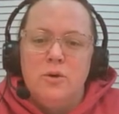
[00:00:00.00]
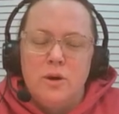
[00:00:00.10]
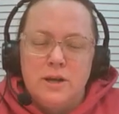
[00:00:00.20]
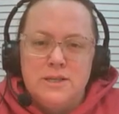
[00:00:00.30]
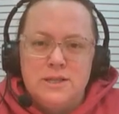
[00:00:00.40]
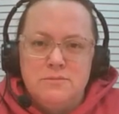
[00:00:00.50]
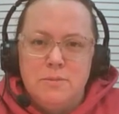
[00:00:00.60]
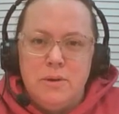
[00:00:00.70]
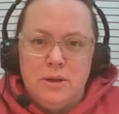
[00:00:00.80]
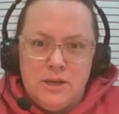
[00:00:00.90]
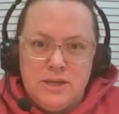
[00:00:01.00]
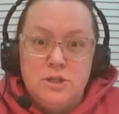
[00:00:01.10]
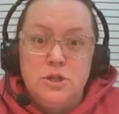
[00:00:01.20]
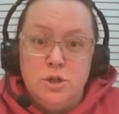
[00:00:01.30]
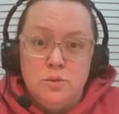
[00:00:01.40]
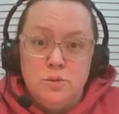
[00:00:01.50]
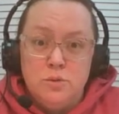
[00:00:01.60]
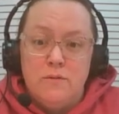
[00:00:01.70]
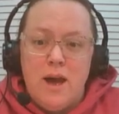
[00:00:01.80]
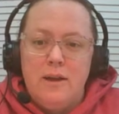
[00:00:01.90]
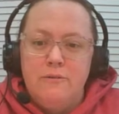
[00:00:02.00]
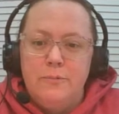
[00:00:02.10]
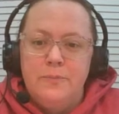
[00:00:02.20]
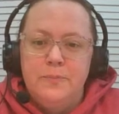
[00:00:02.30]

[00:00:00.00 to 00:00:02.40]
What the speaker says: organism's abilities to survive.